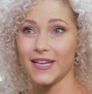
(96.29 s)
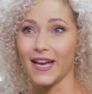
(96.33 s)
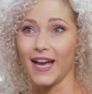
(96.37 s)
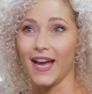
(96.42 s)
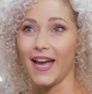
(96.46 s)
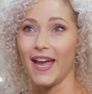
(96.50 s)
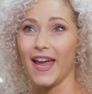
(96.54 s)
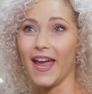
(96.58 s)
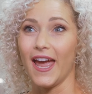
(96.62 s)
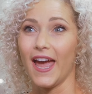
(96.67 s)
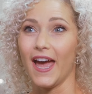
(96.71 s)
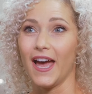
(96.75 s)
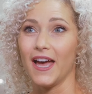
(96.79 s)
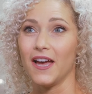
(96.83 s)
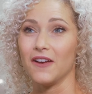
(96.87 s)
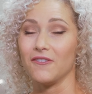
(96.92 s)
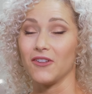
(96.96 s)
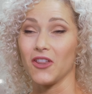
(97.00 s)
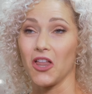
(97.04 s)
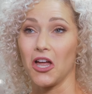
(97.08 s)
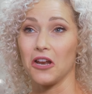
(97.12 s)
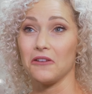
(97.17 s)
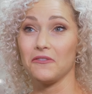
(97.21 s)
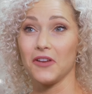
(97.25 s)
I have a
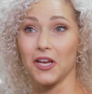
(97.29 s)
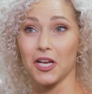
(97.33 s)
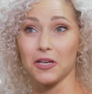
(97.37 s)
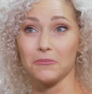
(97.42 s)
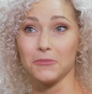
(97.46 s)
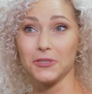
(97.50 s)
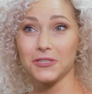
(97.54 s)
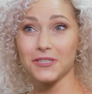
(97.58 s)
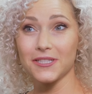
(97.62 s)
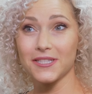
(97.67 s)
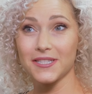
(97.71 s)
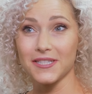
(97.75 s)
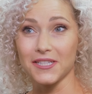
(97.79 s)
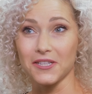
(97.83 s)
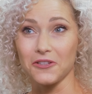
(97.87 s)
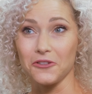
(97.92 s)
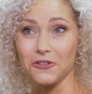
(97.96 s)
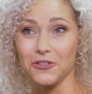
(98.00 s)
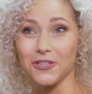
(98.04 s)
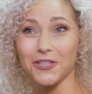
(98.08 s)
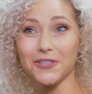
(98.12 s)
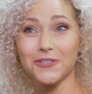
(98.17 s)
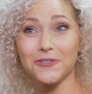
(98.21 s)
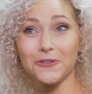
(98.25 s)
lot of animals,
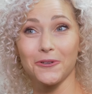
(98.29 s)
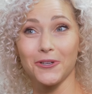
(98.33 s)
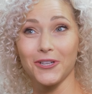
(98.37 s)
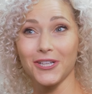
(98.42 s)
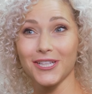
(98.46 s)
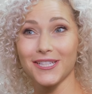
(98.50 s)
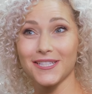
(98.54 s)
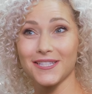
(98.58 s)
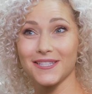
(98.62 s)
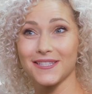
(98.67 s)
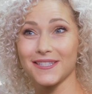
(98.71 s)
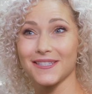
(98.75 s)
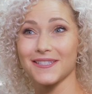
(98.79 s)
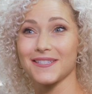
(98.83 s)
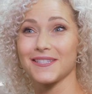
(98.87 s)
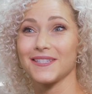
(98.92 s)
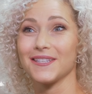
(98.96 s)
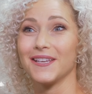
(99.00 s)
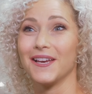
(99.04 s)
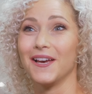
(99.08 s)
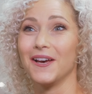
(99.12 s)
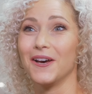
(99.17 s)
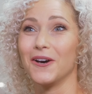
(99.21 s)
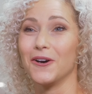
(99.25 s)
including a tortoise, so
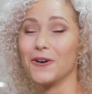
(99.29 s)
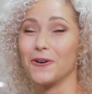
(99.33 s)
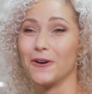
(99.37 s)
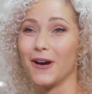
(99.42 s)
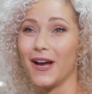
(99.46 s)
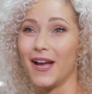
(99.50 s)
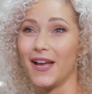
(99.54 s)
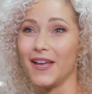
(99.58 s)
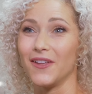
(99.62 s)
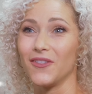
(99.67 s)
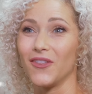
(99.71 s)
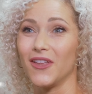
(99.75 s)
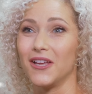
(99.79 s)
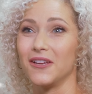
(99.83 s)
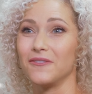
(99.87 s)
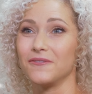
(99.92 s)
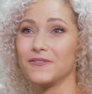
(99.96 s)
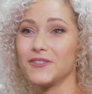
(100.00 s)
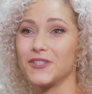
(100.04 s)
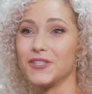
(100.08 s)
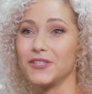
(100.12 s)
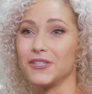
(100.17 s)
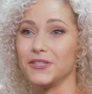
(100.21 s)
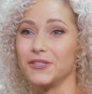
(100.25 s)
I
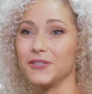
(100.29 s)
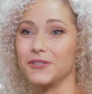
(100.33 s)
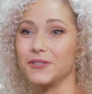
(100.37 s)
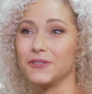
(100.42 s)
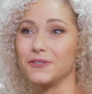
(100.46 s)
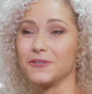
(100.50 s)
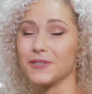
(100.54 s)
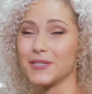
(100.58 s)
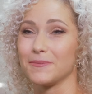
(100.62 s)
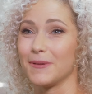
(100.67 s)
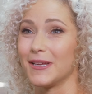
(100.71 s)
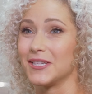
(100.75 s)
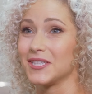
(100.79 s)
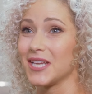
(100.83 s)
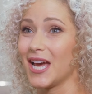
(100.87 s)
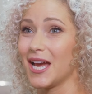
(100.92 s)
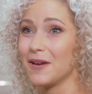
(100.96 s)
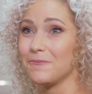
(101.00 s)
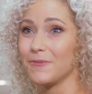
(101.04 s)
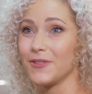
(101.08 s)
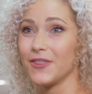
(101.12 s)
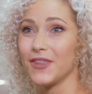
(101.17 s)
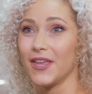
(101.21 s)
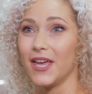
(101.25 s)
love to spend
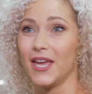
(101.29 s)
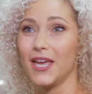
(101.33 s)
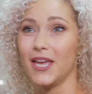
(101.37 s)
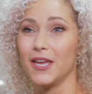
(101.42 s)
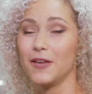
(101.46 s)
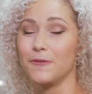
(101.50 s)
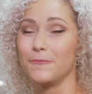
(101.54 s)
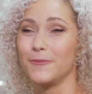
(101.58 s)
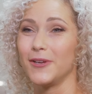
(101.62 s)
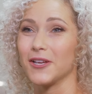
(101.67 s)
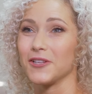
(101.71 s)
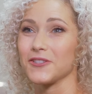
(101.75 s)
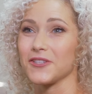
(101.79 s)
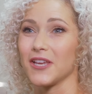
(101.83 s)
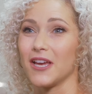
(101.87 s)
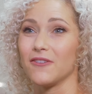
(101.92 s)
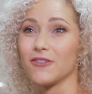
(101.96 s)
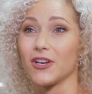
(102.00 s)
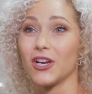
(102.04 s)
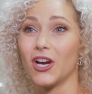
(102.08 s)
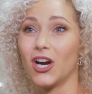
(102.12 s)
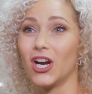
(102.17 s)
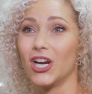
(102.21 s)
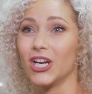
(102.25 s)
time with them. We also have
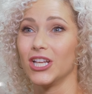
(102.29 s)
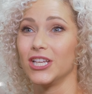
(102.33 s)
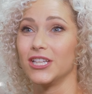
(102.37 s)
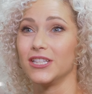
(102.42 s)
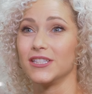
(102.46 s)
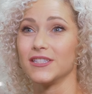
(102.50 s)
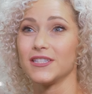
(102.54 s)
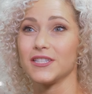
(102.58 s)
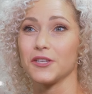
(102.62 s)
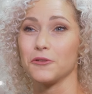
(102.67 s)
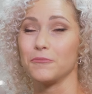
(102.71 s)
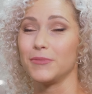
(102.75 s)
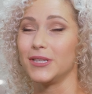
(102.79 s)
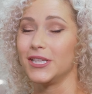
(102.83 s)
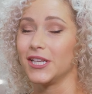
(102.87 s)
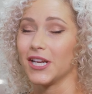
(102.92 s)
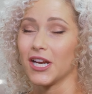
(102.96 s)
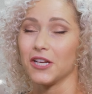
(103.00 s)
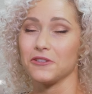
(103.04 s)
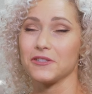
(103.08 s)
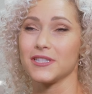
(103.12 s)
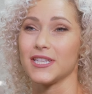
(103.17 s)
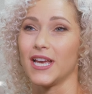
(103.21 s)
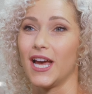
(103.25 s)
a garden, so being
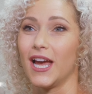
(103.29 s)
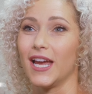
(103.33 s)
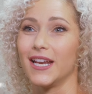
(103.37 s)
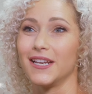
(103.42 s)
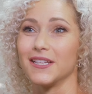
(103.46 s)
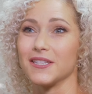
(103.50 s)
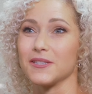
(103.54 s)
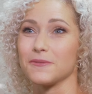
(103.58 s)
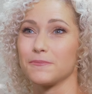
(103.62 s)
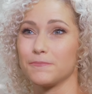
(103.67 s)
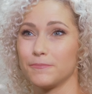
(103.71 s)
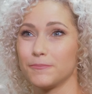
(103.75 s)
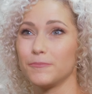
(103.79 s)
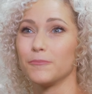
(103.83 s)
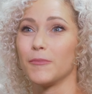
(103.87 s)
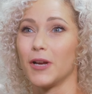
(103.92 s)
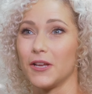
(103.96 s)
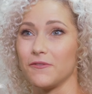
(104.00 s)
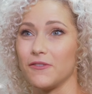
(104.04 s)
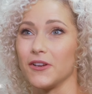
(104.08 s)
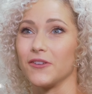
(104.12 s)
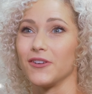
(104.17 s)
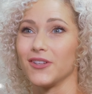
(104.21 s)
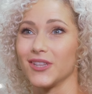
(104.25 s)
outside is
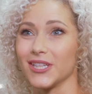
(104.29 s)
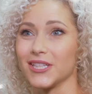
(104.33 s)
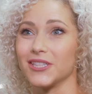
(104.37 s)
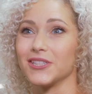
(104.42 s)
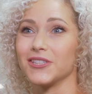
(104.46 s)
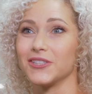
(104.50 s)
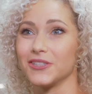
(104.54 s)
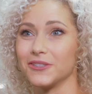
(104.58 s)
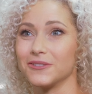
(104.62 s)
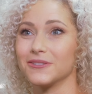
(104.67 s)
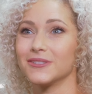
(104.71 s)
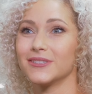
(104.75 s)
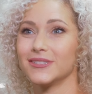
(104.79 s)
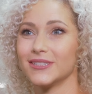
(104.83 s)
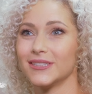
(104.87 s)
my favorite thing to do.